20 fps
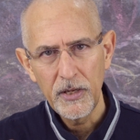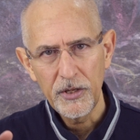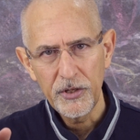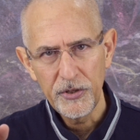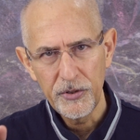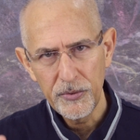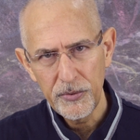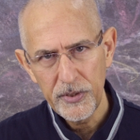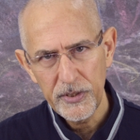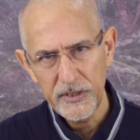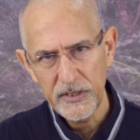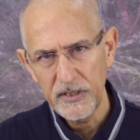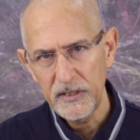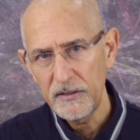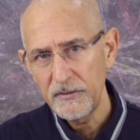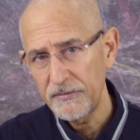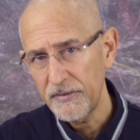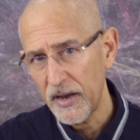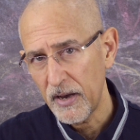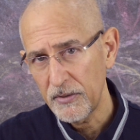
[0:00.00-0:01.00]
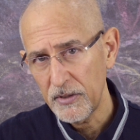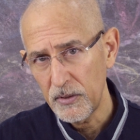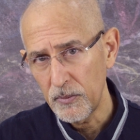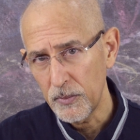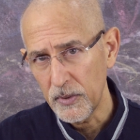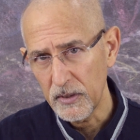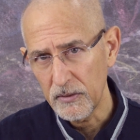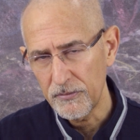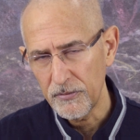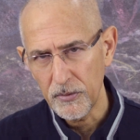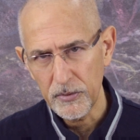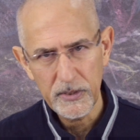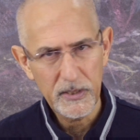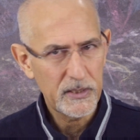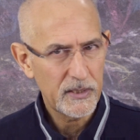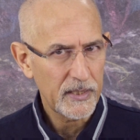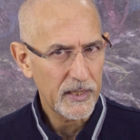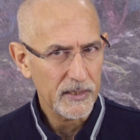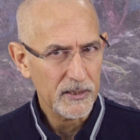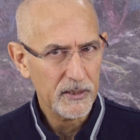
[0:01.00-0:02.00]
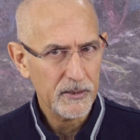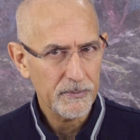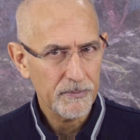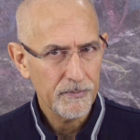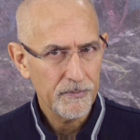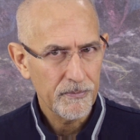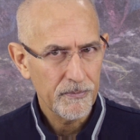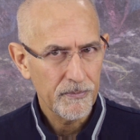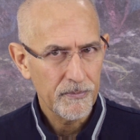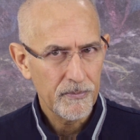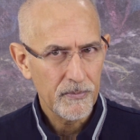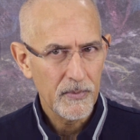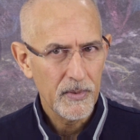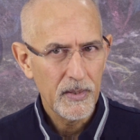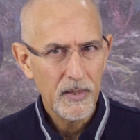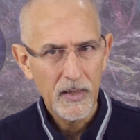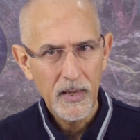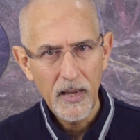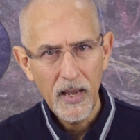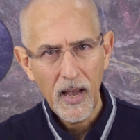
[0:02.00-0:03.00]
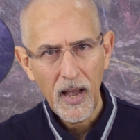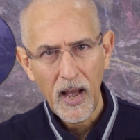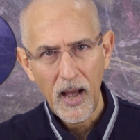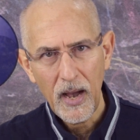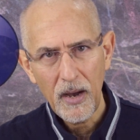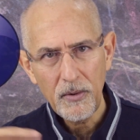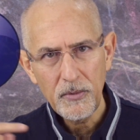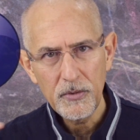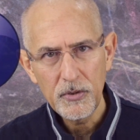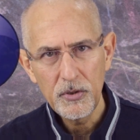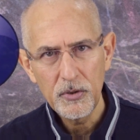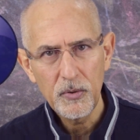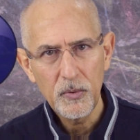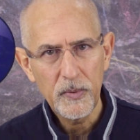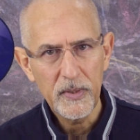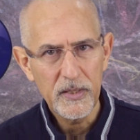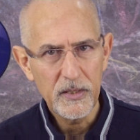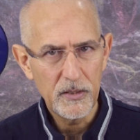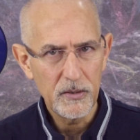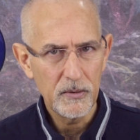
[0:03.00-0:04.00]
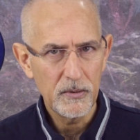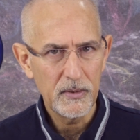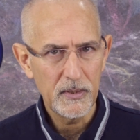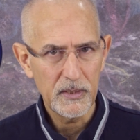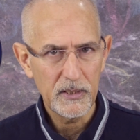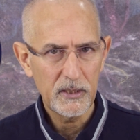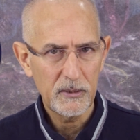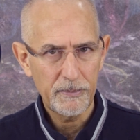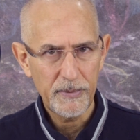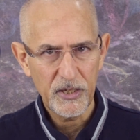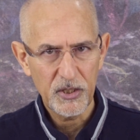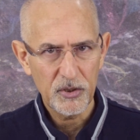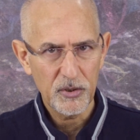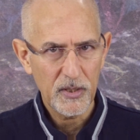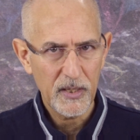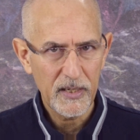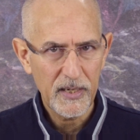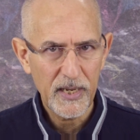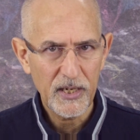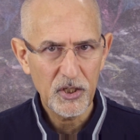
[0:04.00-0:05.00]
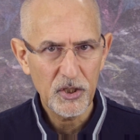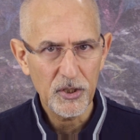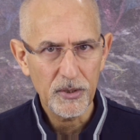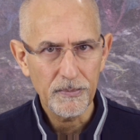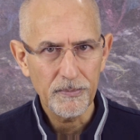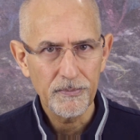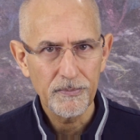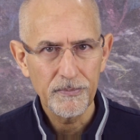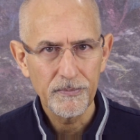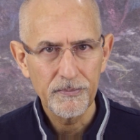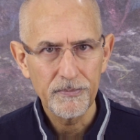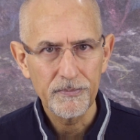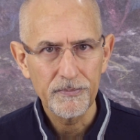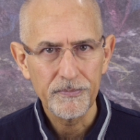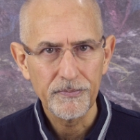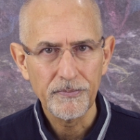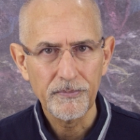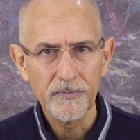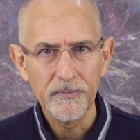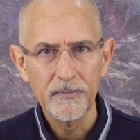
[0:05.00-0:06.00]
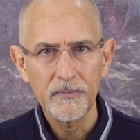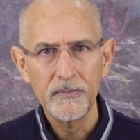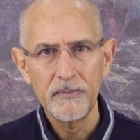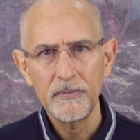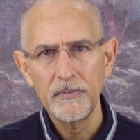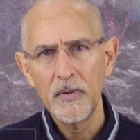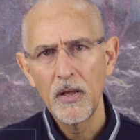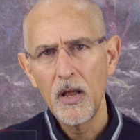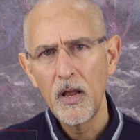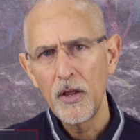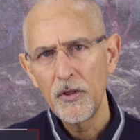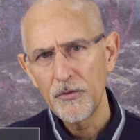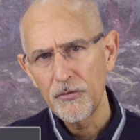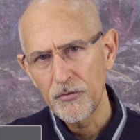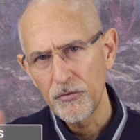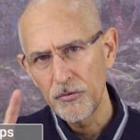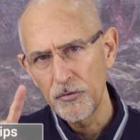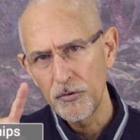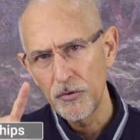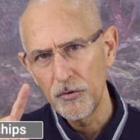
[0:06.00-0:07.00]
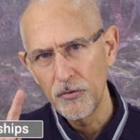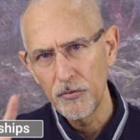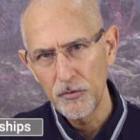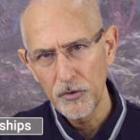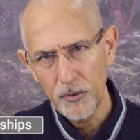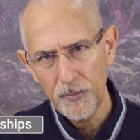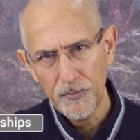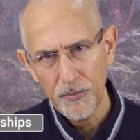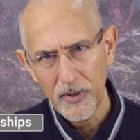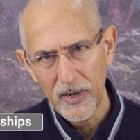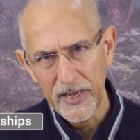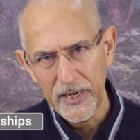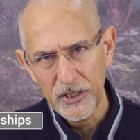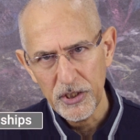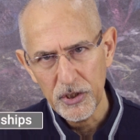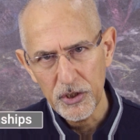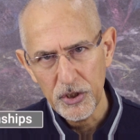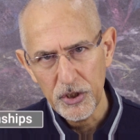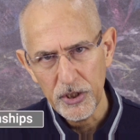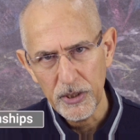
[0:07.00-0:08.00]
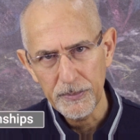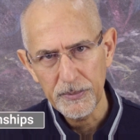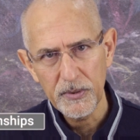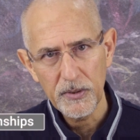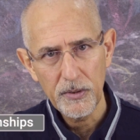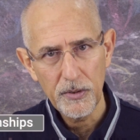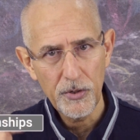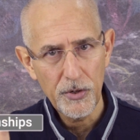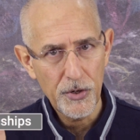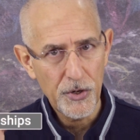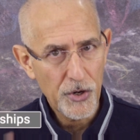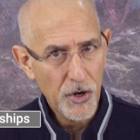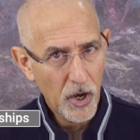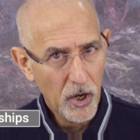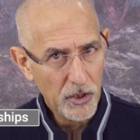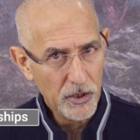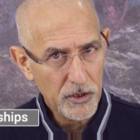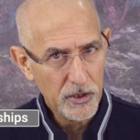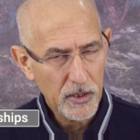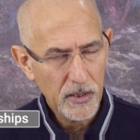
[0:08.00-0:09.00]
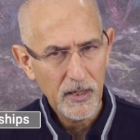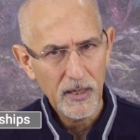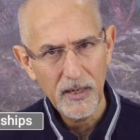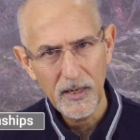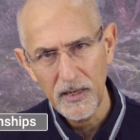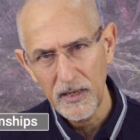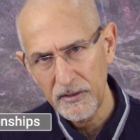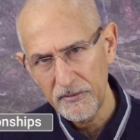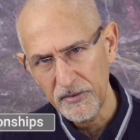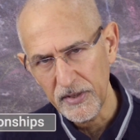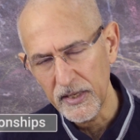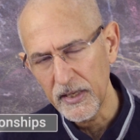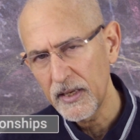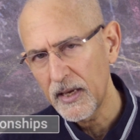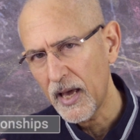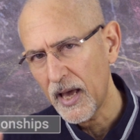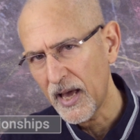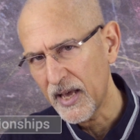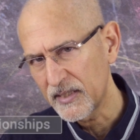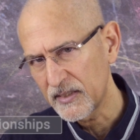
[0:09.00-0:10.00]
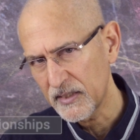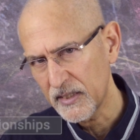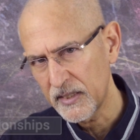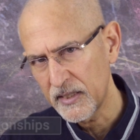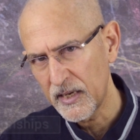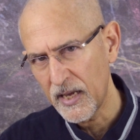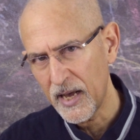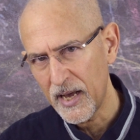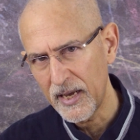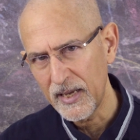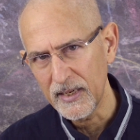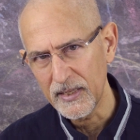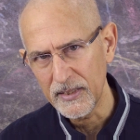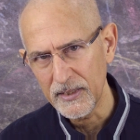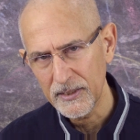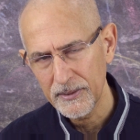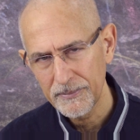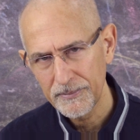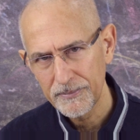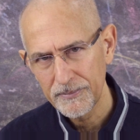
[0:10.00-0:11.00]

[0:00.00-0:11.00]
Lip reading: Unity found in World 46. How do we do this special connection? Through group relationships, not living as an island.